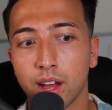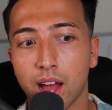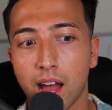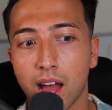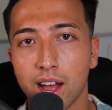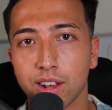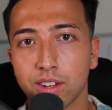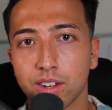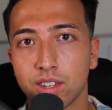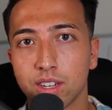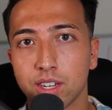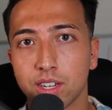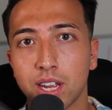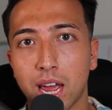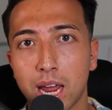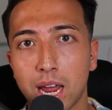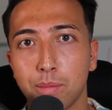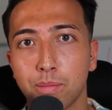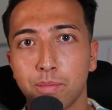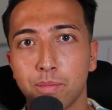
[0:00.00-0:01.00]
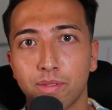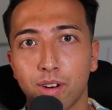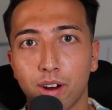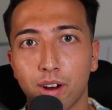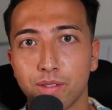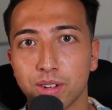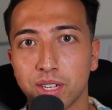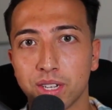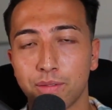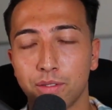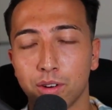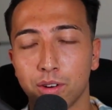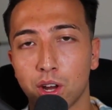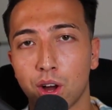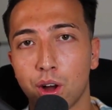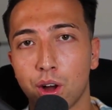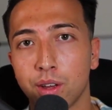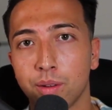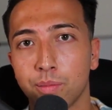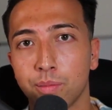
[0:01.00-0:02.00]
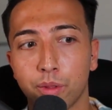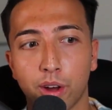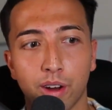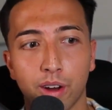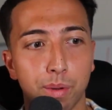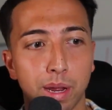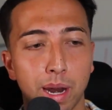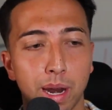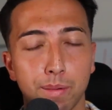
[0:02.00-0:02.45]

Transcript: as the same five foot seven guy, I've been